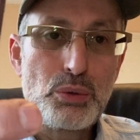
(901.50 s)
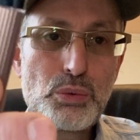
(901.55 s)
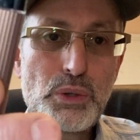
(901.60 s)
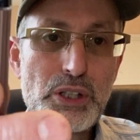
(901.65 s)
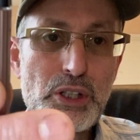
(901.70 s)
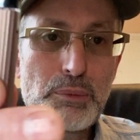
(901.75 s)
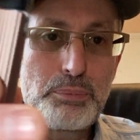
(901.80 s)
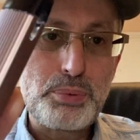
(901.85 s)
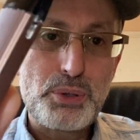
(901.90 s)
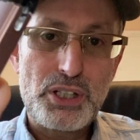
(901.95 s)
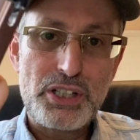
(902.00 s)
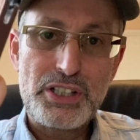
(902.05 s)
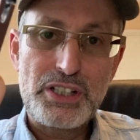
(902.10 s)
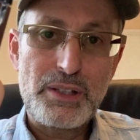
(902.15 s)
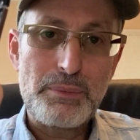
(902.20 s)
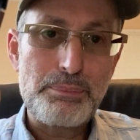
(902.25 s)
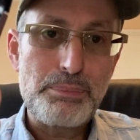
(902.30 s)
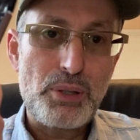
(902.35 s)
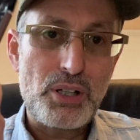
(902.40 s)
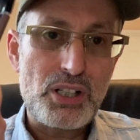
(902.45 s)
when you put it in
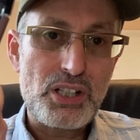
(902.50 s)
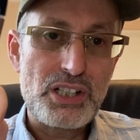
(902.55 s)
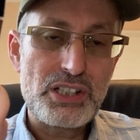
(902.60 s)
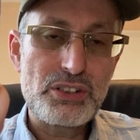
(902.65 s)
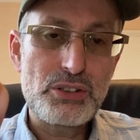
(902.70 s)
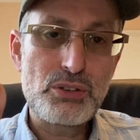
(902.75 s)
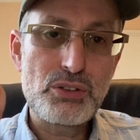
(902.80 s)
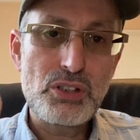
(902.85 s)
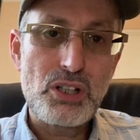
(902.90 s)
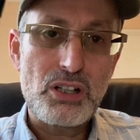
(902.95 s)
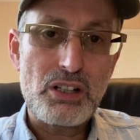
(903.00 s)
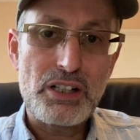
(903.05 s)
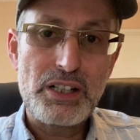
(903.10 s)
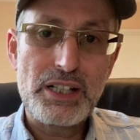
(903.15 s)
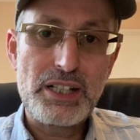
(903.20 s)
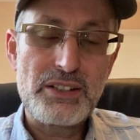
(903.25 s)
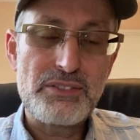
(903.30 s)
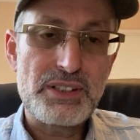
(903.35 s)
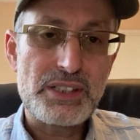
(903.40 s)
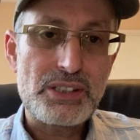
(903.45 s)
your pocket, do not
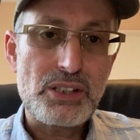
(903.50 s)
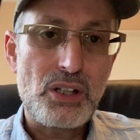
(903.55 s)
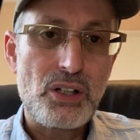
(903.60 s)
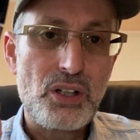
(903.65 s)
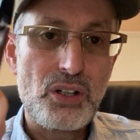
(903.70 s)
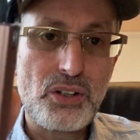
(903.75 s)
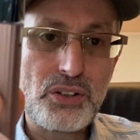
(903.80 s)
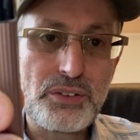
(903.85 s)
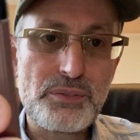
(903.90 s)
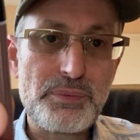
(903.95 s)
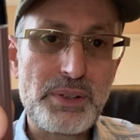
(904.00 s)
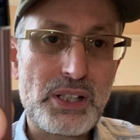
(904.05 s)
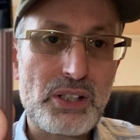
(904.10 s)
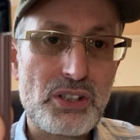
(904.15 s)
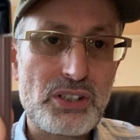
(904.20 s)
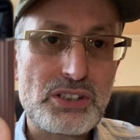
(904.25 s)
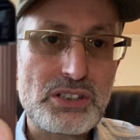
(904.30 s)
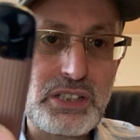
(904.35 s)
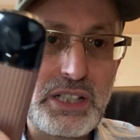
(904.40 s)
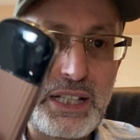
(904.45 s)
leave it on,
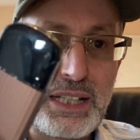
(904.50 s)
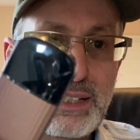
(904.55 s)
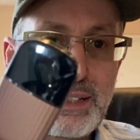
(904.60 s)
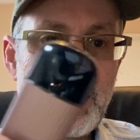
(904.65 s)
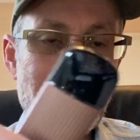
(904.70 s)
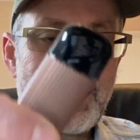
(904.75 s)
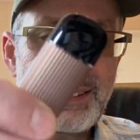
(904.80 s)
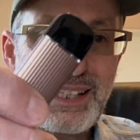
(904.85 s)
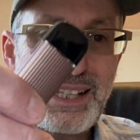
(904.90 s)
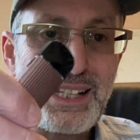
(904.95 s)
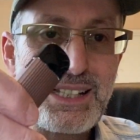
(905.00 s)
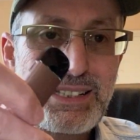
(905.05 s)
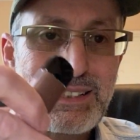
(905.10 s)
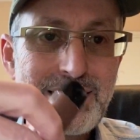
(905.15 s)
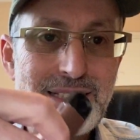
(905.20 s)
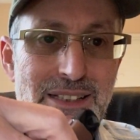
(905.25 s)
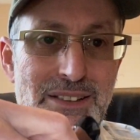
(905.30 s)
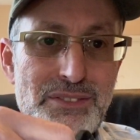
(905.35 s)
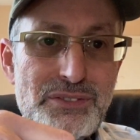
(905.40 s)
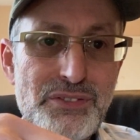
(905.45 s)
because it is
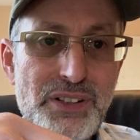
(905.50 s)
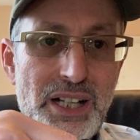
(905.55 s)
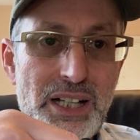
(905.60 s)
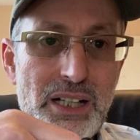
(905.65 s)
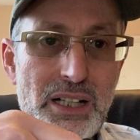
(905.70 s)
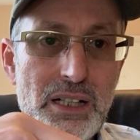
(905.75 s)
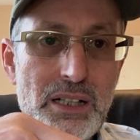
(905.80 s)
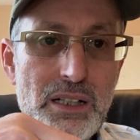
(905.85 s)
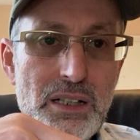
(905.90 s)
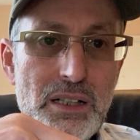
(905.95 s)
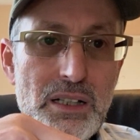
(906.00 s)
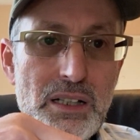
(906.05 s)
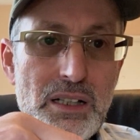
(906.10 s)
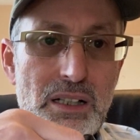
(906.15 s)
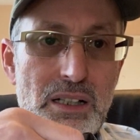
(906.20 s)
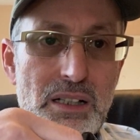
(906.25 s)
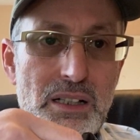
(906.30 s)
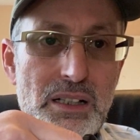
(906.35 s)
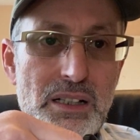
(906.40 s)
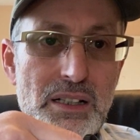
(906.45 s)
instant fire.
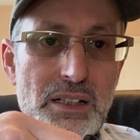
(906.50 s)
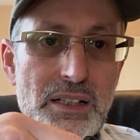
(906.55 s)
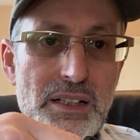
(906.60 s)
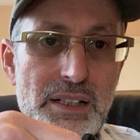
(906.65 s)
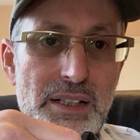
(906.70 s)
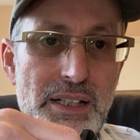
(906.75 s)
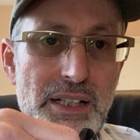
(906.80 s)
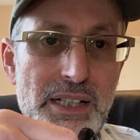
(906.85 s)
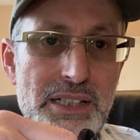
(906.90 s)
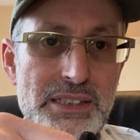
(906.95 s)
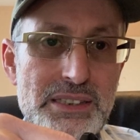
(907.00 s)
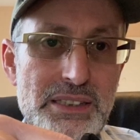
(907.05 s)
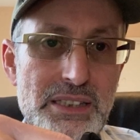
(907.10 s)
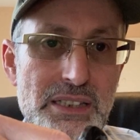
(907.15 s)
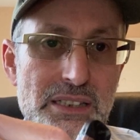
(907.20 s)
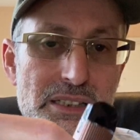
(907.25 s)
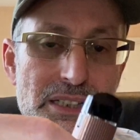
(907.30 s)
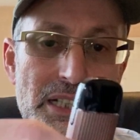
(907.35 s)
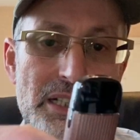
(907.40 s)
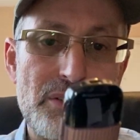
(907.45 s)

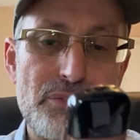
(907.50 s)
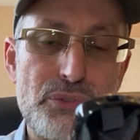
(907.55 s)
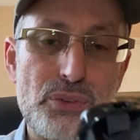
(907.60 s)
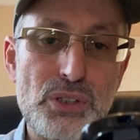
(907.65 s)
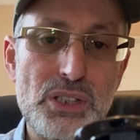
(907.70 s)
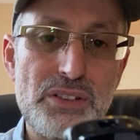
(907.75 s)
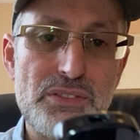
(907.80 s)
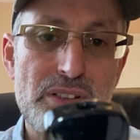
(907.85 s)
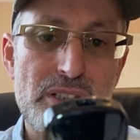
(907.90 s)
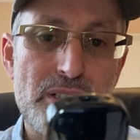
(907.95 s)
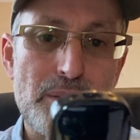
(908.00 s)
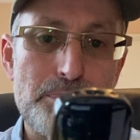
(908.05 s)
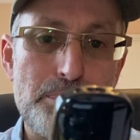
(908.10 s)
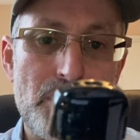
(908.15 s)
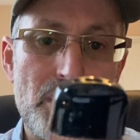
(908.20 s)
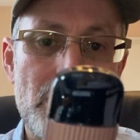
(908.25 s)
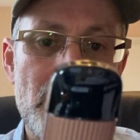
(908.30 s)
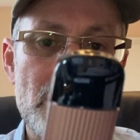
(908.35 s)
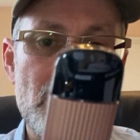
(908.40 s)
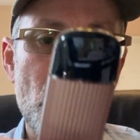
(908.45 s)
Instant. And if you leave it in the
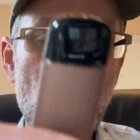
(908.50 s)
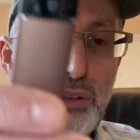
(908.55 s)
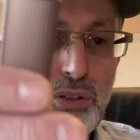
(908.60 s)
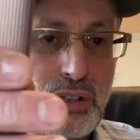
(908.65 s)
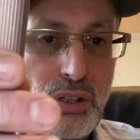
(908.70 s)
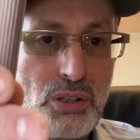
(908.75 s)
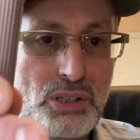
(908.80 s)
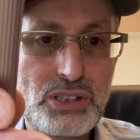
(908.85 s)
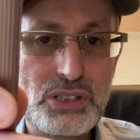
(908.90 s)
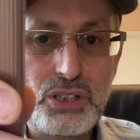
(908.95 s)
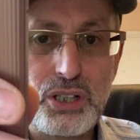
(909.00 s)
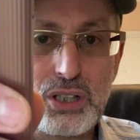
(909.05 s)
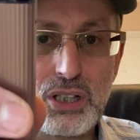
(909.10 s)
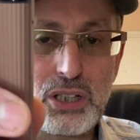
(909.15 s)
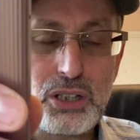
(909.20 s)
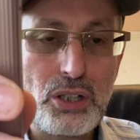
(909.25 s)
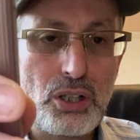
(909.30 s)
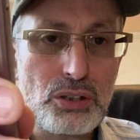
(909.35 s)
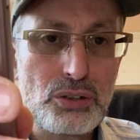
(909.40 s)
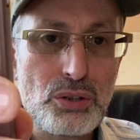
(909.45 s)
pocket, although it's got
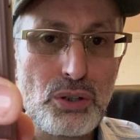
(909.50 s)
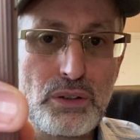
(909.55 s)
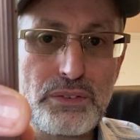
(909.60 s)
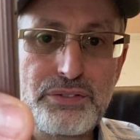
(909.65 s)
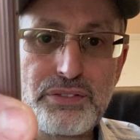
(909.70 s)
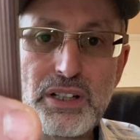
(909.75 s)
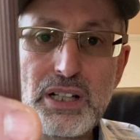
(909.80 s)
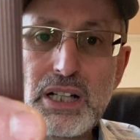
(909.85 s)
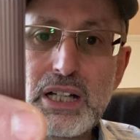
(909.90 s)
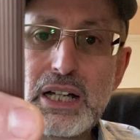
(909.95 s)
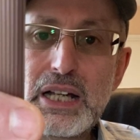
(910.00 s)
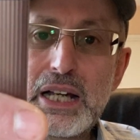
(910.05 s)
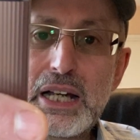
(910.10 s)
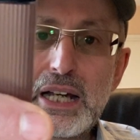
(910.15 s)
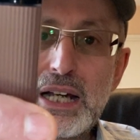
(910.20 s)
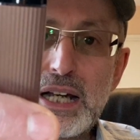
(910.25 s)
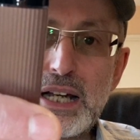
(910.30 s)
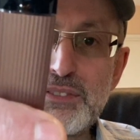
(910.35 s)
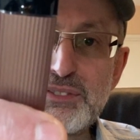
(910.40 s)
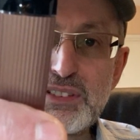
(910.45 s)
a cutoff,
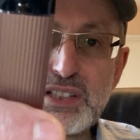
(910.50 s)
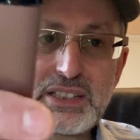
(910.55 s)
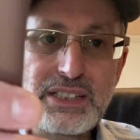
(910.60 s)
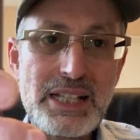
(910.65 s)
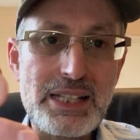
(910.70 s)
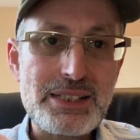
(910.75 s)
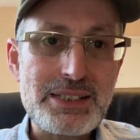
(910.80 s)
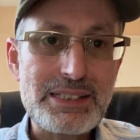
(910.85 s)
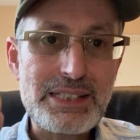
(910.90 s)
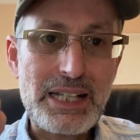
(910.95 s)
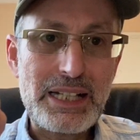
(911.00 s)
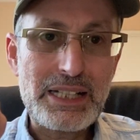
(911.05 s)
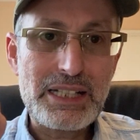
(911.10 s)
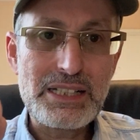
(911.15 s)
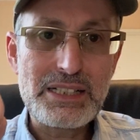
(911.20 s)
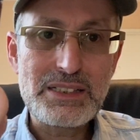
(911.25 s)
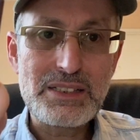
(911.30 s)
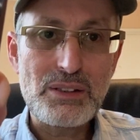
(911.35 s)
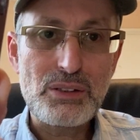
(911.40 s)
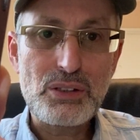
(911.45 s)
after 10
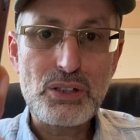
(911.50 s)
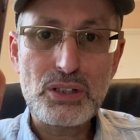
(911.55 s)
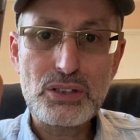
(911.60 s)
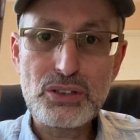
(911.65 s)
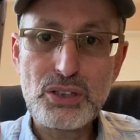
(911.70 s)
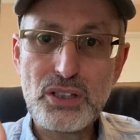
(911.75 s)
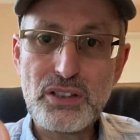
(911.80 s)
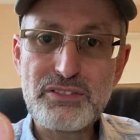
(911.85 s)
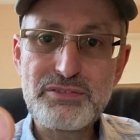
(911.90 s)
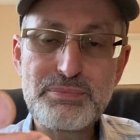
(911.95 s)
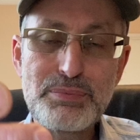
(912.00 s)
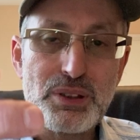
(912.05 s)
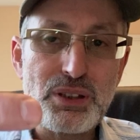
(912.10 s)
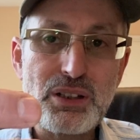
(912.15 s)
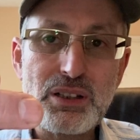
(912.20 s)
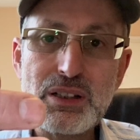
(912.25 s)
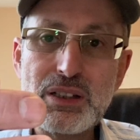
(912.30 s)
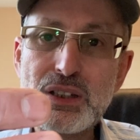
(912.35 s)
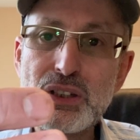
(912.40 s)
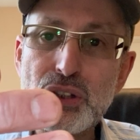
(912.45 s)
seconds it'll cut off, but
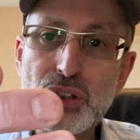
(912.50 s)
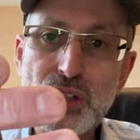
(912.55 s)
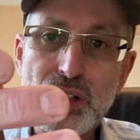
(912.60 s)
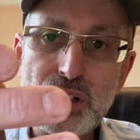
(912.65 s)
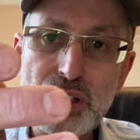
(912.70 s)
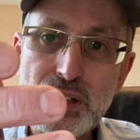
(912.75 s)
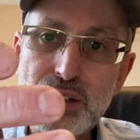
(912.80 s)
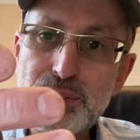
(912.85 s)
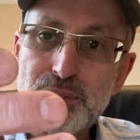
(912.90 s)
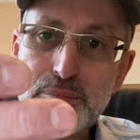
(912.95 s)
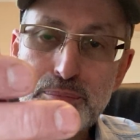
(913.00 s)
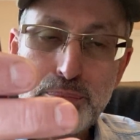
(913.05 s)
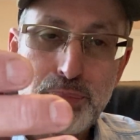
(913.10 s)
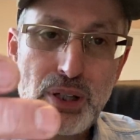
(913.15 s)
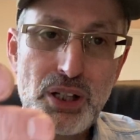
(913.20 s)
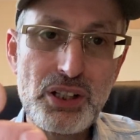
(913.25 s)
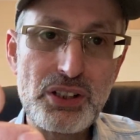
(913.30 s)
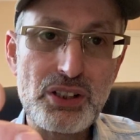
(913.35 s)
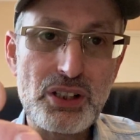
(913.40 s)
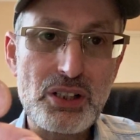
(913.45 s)
you're gonna
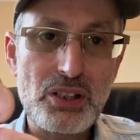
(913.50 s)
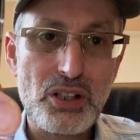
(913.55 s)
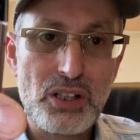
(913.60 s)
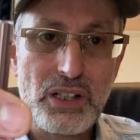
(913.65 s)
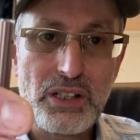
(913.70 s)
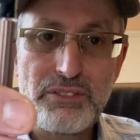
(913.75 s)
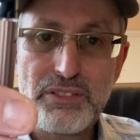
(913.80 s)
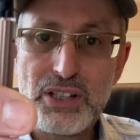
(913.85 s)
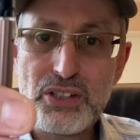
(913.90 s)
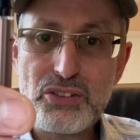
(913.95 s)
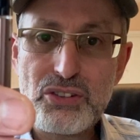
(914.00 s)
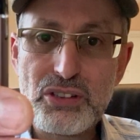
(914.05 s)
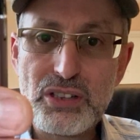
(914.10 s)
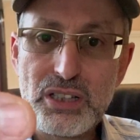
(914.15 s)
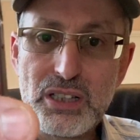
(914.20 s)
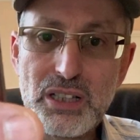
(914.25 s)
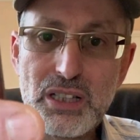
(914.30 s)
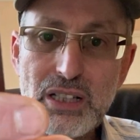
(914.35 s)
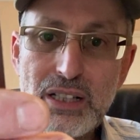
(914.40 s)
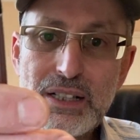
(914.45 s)
burn your coil
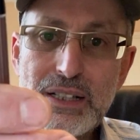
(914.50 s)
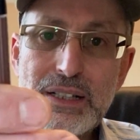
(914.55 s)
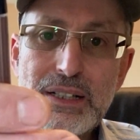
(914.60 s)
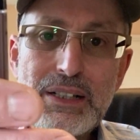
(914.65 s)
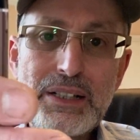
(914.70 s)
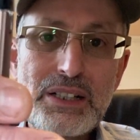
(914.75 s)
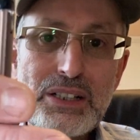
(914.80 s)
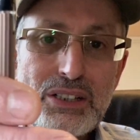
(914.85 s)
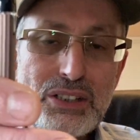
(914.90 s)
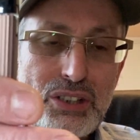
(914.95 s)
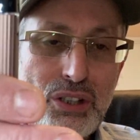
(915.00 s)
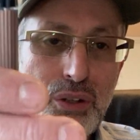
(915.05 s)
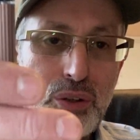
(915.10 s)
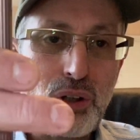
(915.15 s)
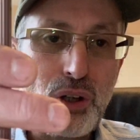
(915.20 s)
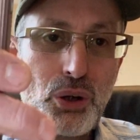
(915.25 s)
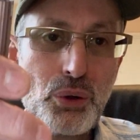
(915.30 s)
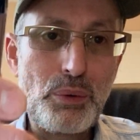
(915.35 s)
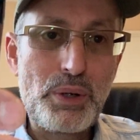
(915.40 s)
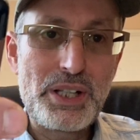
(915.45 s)
eventually. So
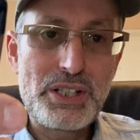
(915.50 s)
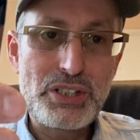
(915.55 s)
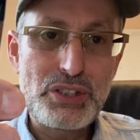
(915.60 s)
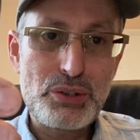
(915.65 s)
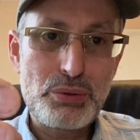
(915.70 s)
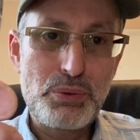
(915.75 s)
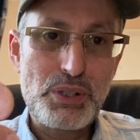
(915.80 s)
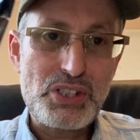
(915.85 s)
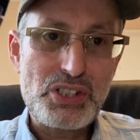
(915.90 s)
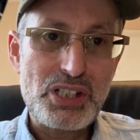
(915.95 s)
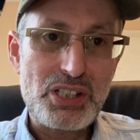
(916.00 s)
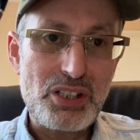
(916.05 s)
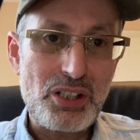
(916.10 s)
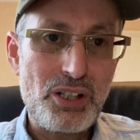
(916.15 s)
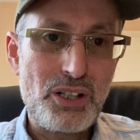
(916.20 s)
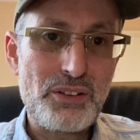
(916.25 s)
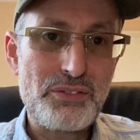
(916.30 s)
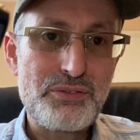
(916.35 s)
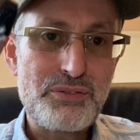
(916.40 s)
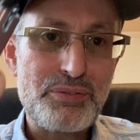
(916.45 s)
always switch it
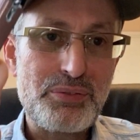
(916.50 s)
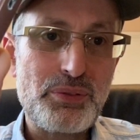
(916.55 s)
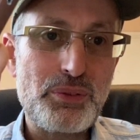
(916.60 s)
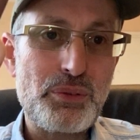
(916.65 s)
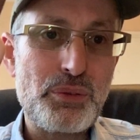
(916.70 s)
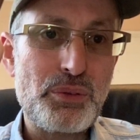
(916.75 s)
off,